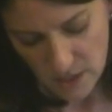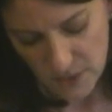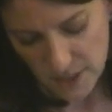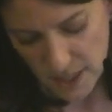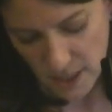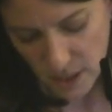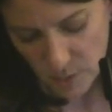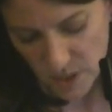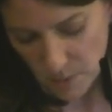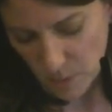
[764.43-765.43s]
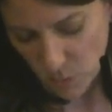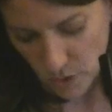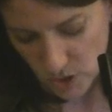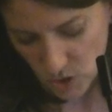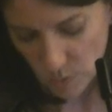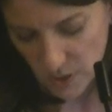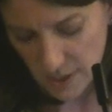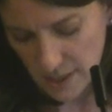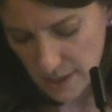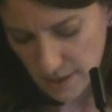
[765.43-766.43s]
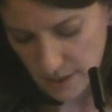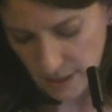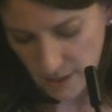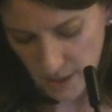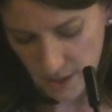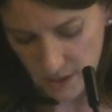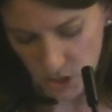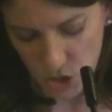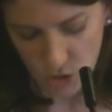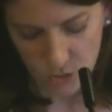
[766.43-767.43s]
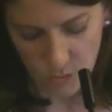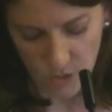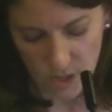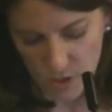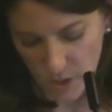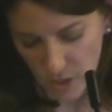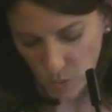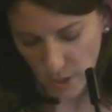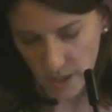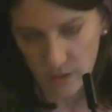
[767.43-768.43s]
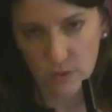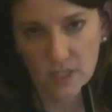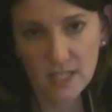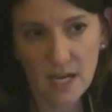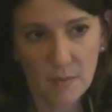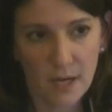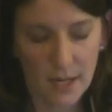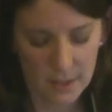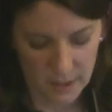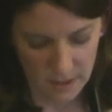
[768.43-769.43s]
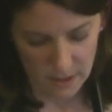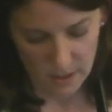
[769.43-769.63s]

If his tickling was a bit more exuberant than necessary, the children were either unaware or did not mind.